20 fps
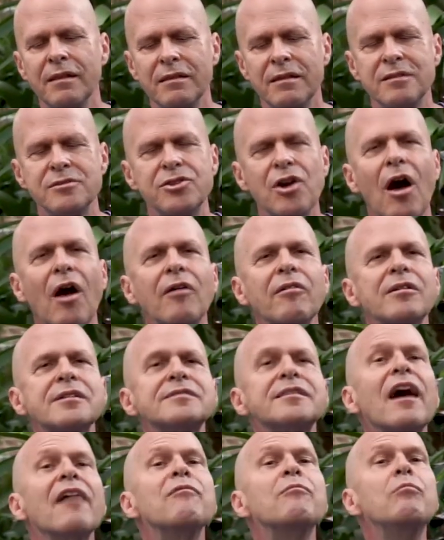The
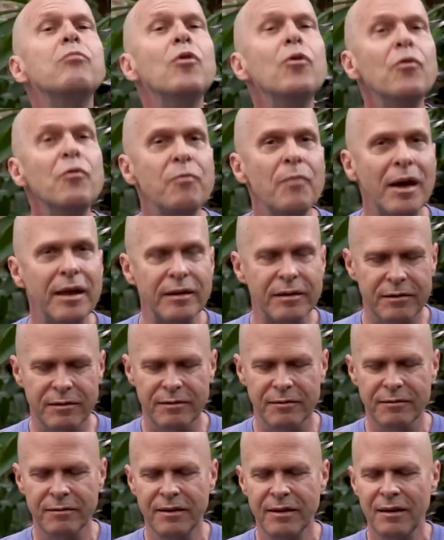chakras have movement.
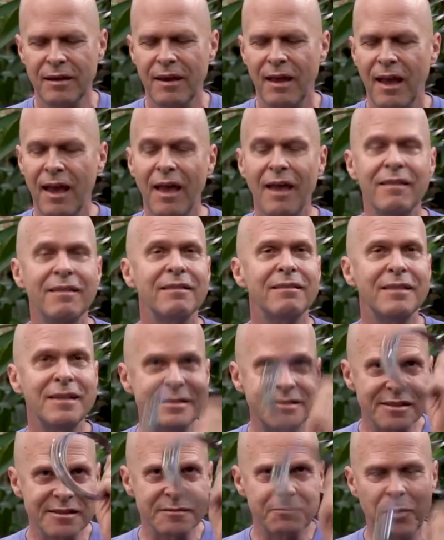And
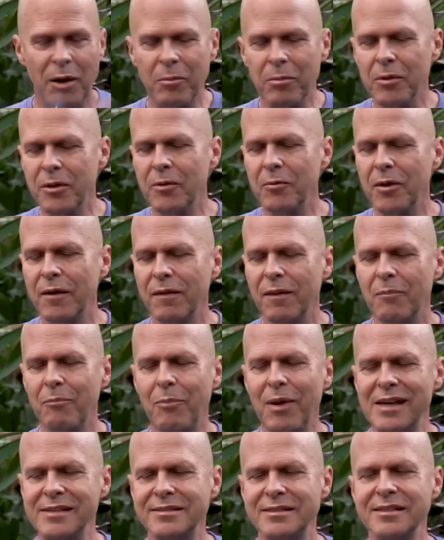this is probably one of the
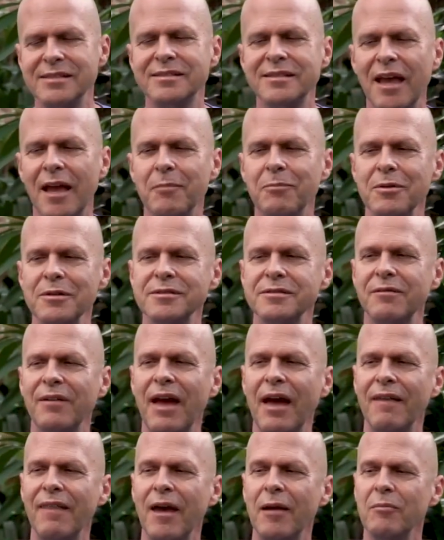best examples of
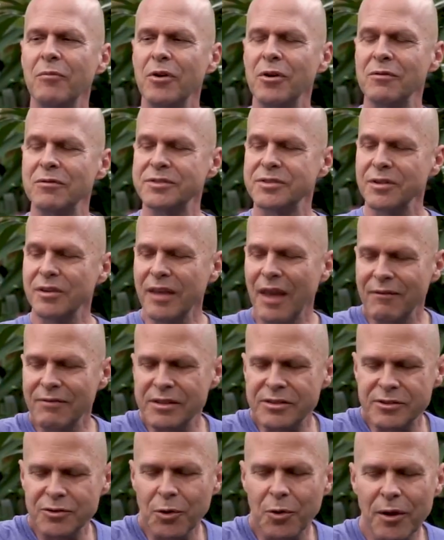how that moves. So you have
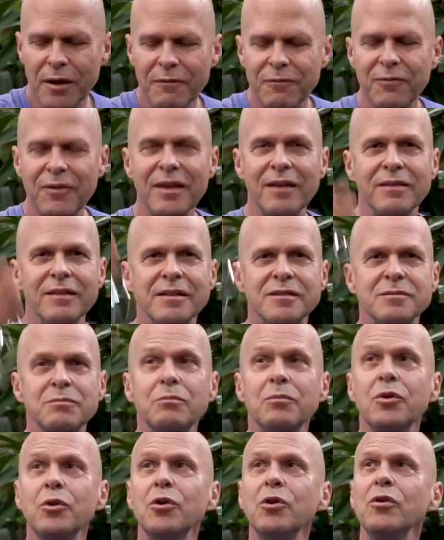this toric field that's
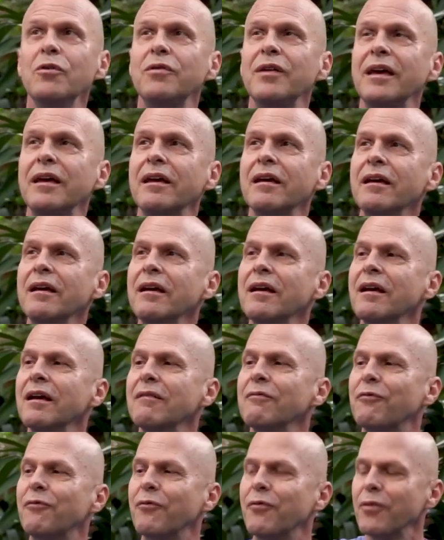moving
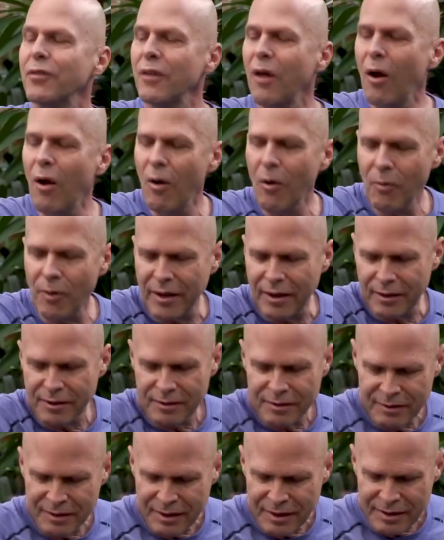and flowing.
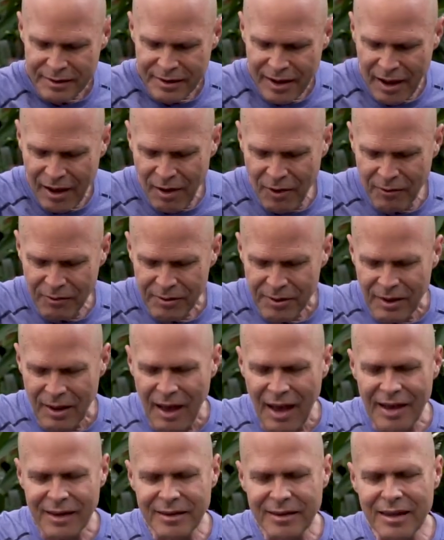Now,
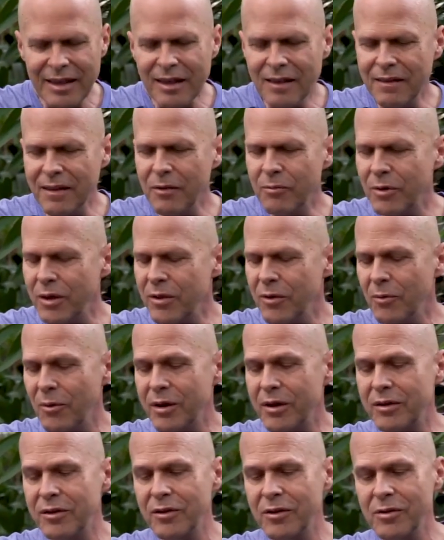ideally what you
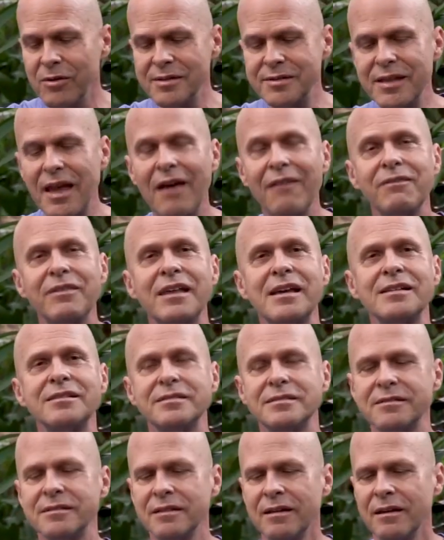want to do is have
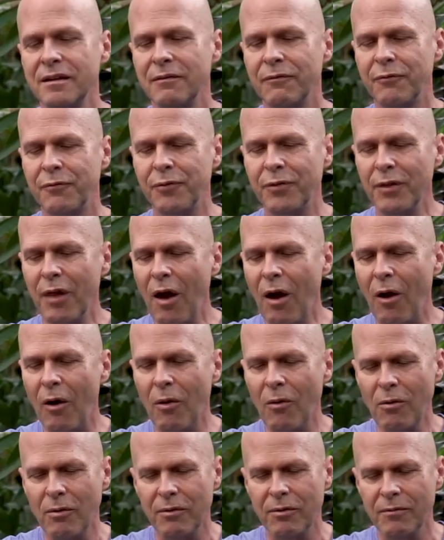this
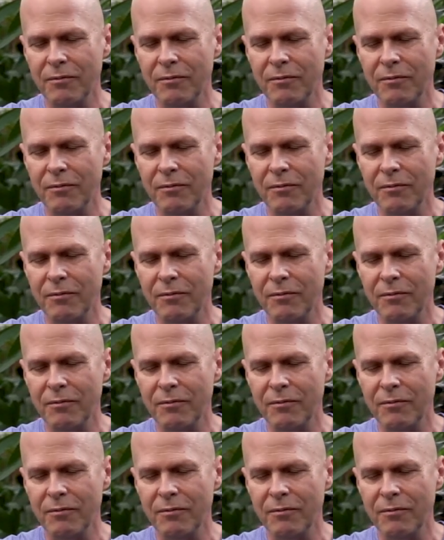flow